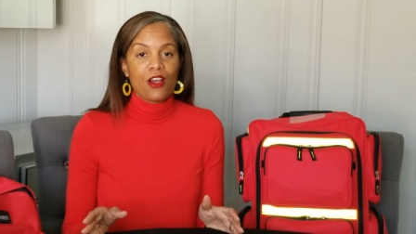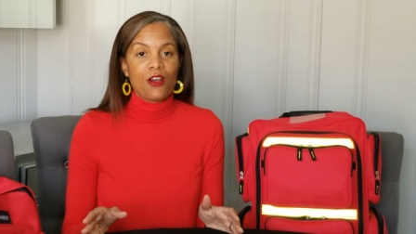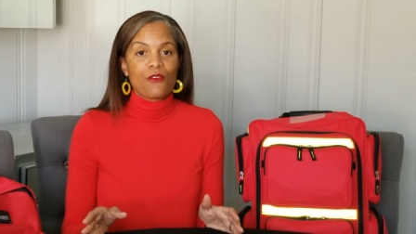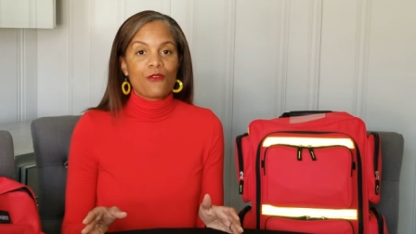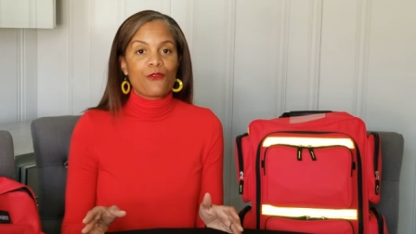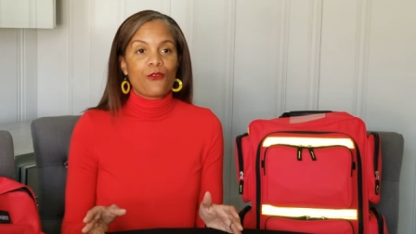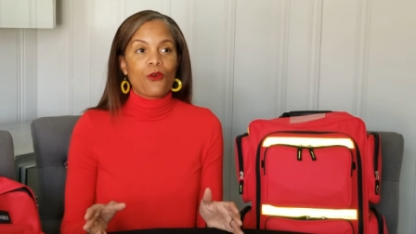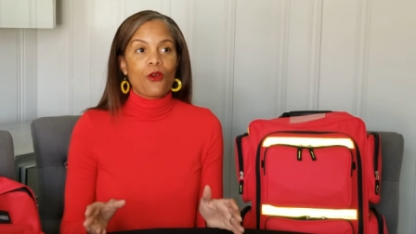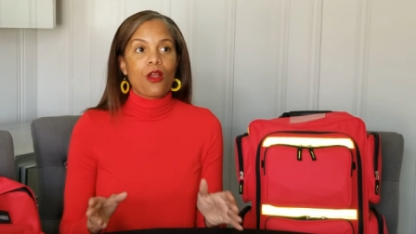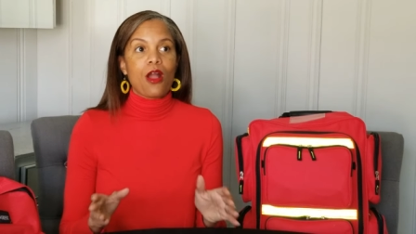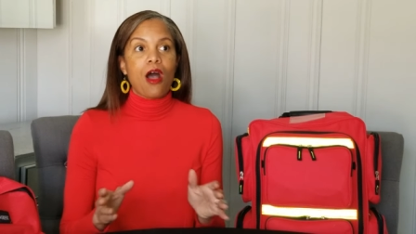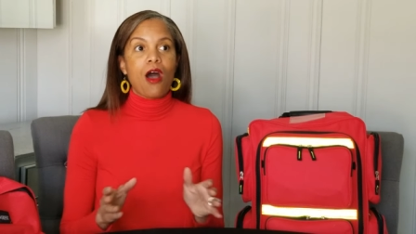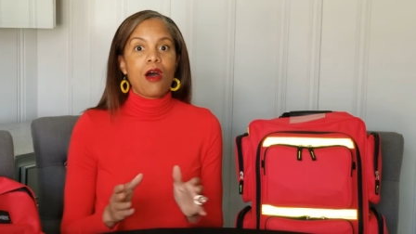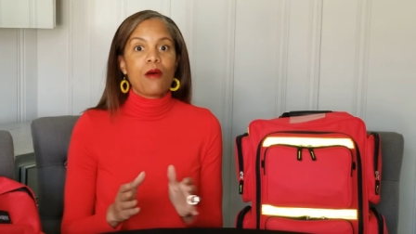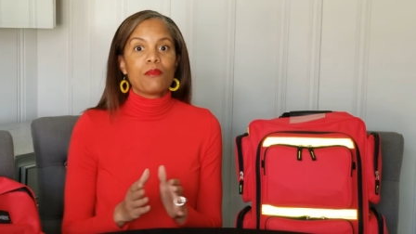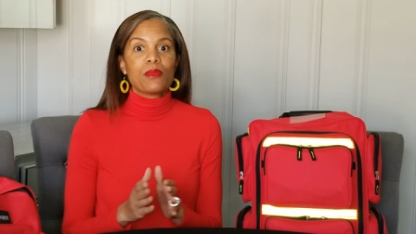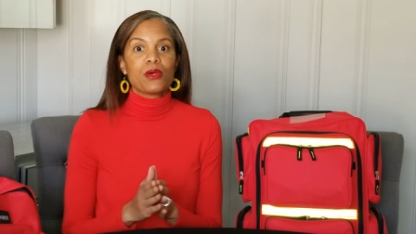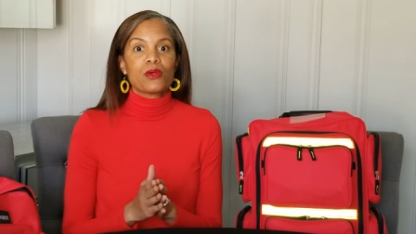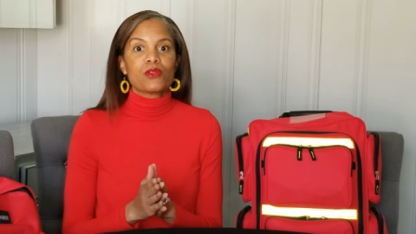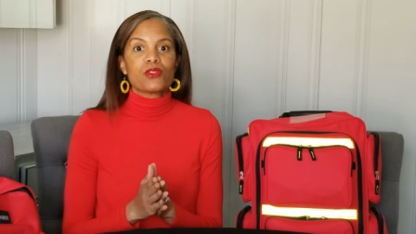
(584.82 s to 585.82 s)
for
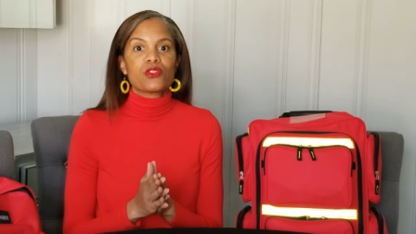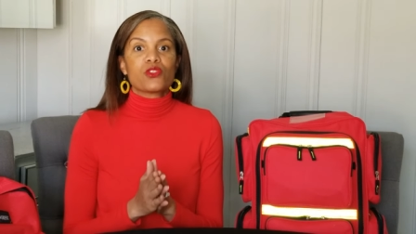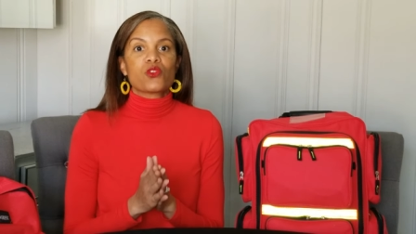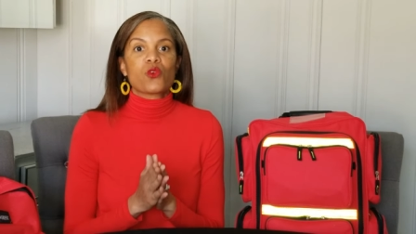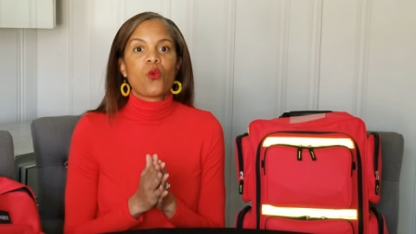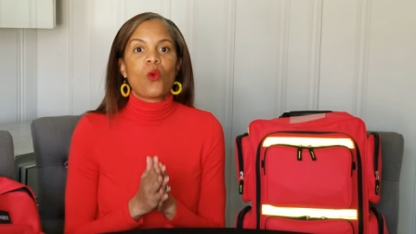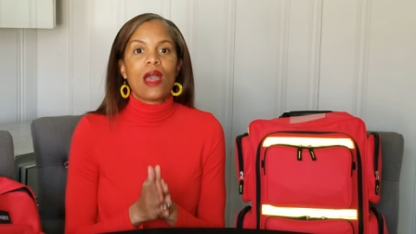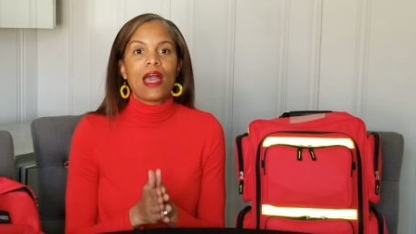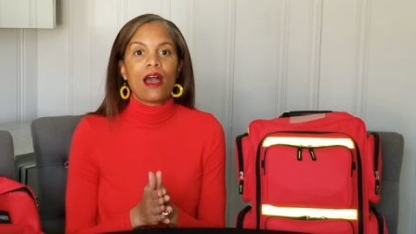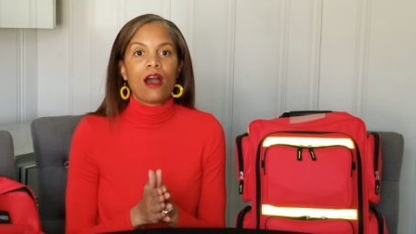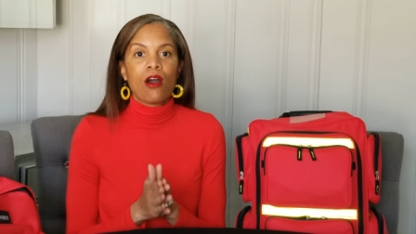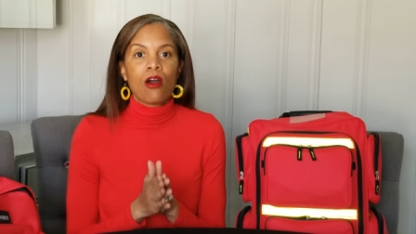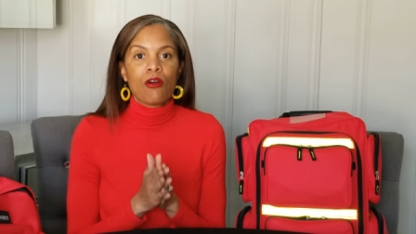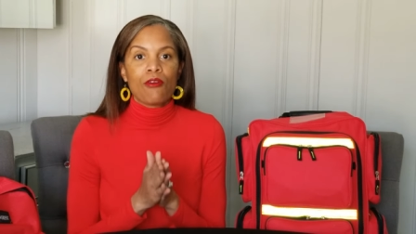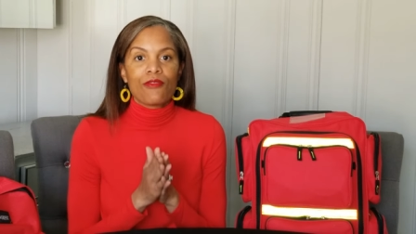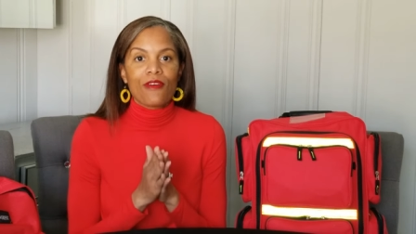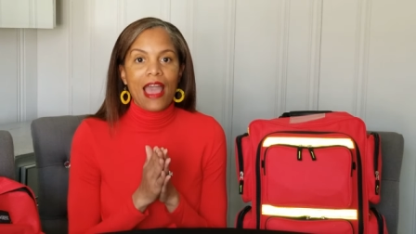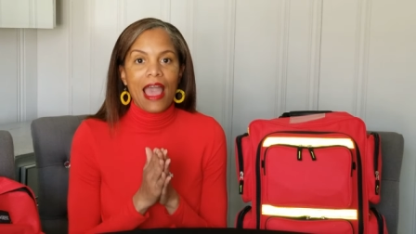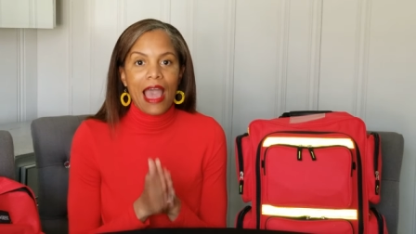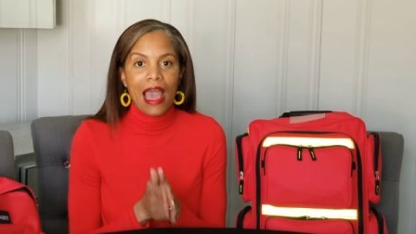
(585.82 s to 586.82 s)
almost
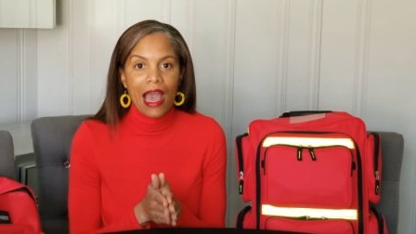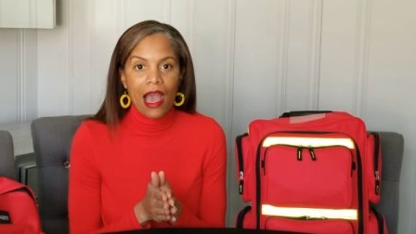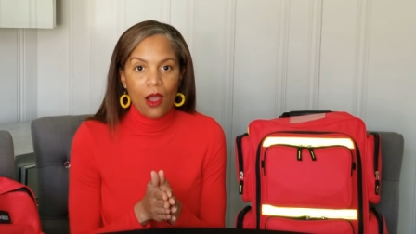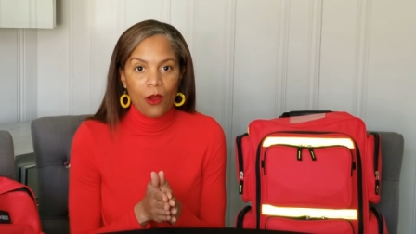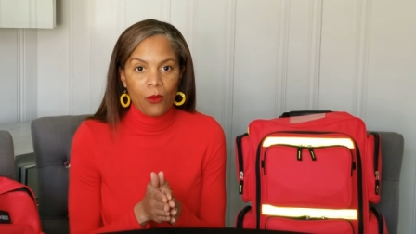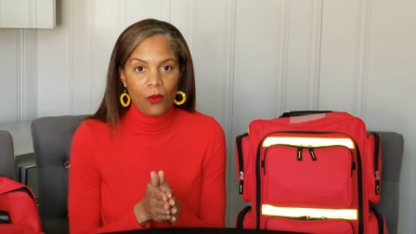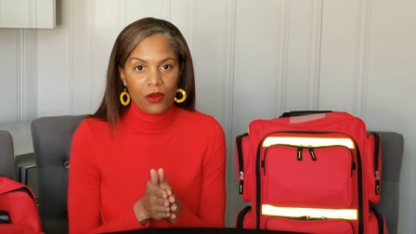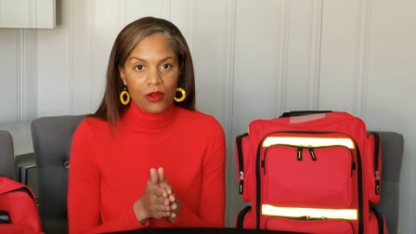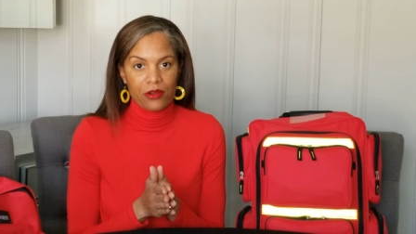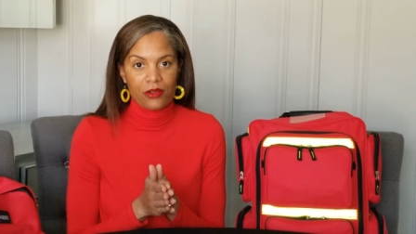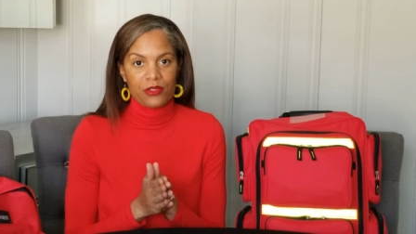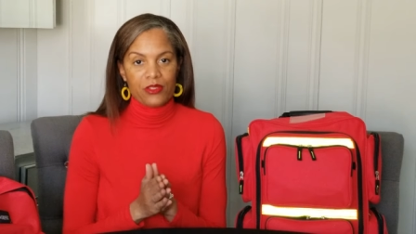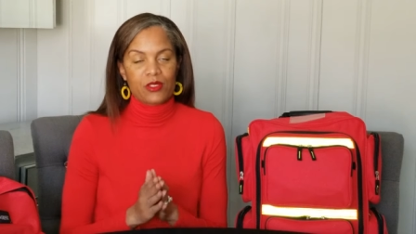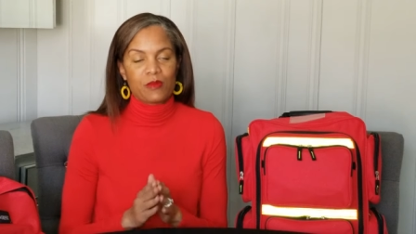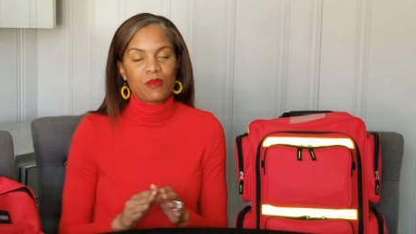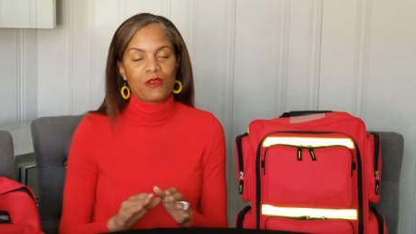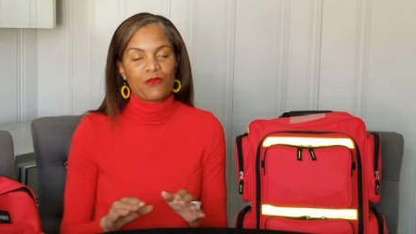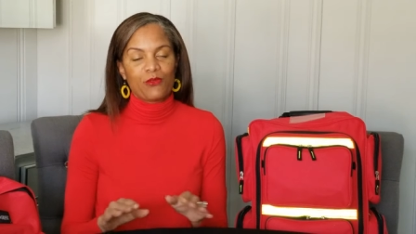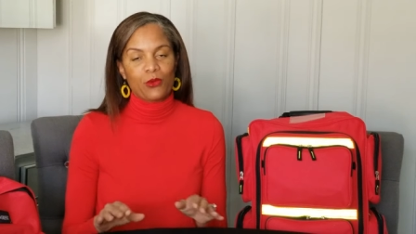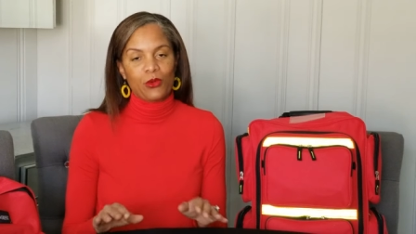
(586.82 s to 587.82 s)
twelve hours
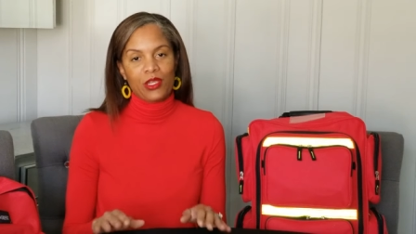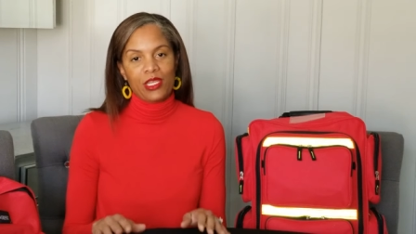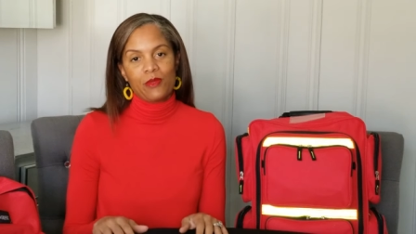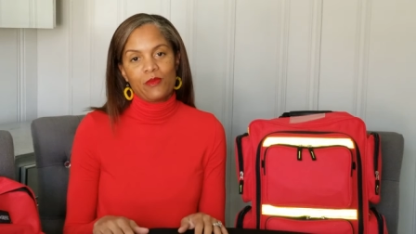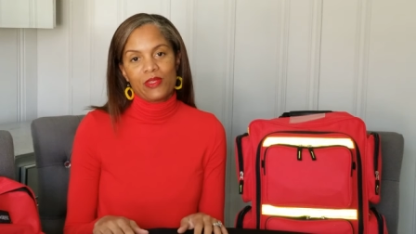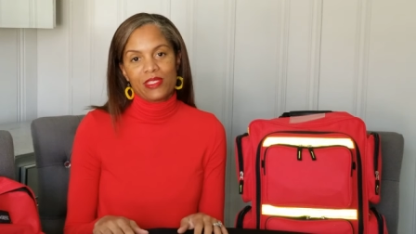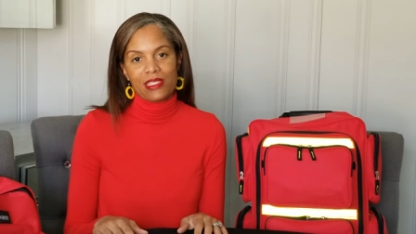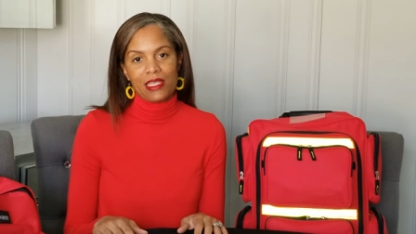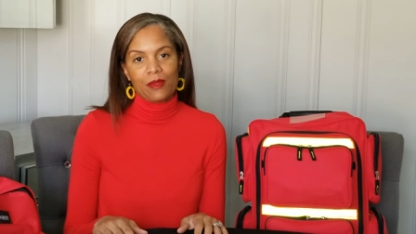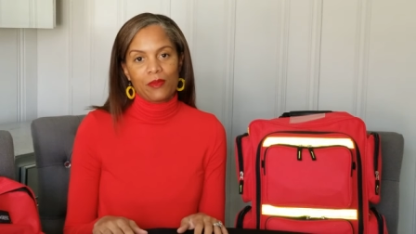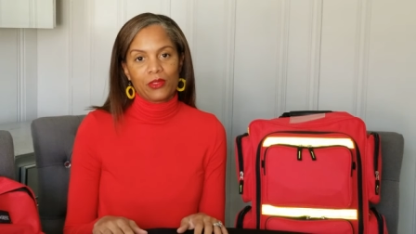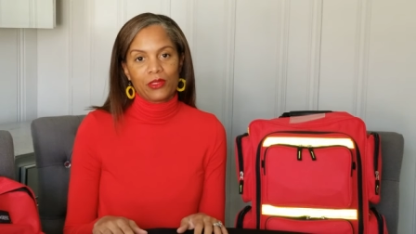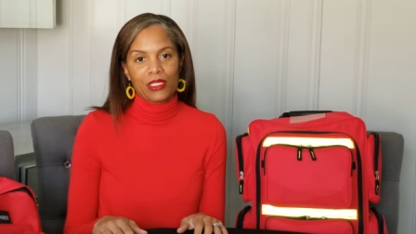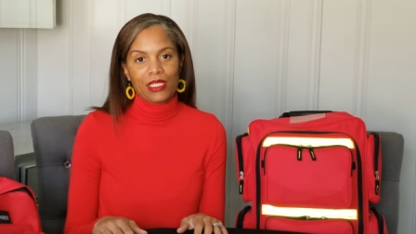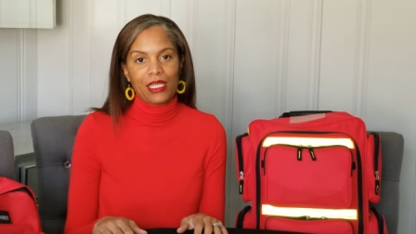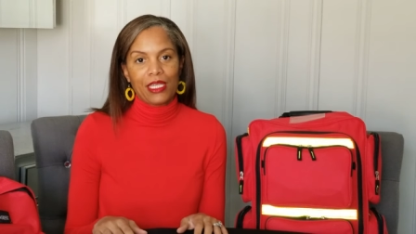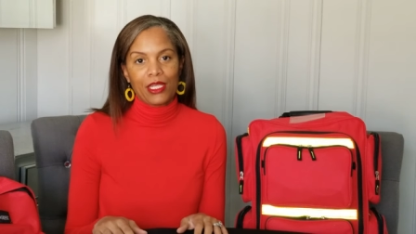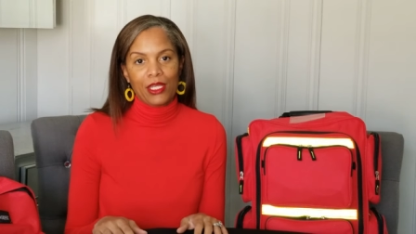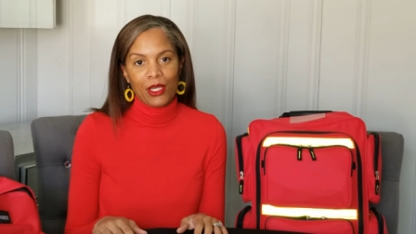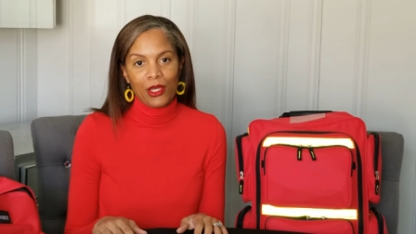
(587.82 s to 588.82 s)
before he was able to
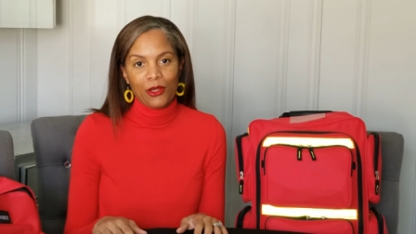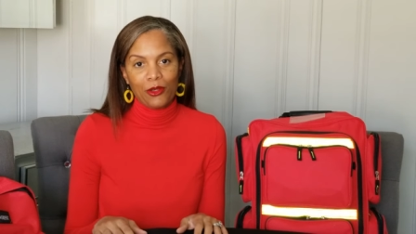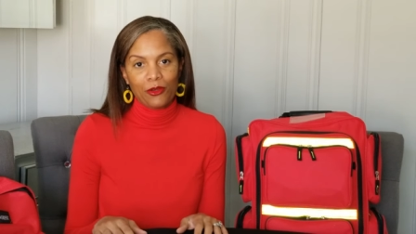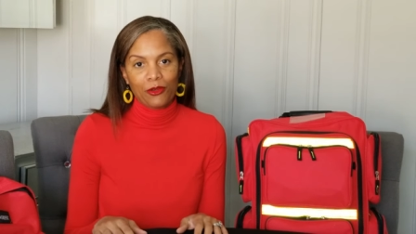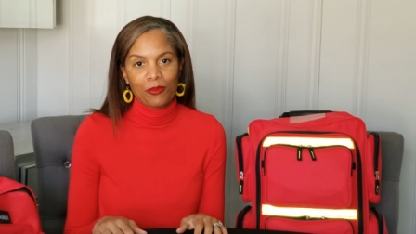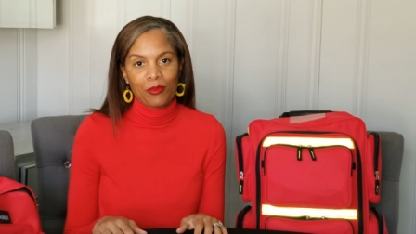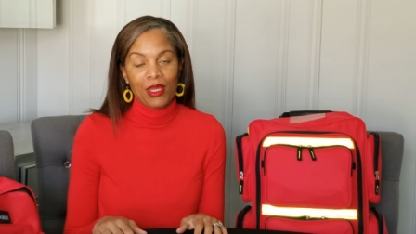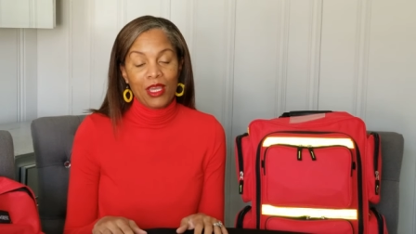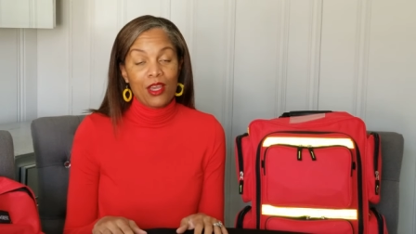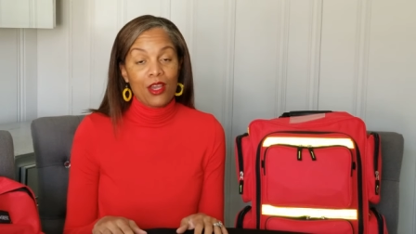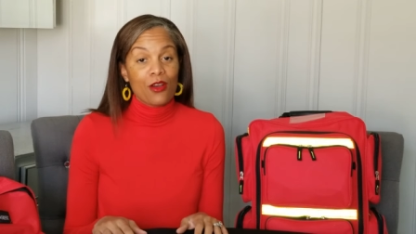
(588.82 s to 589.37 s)
get home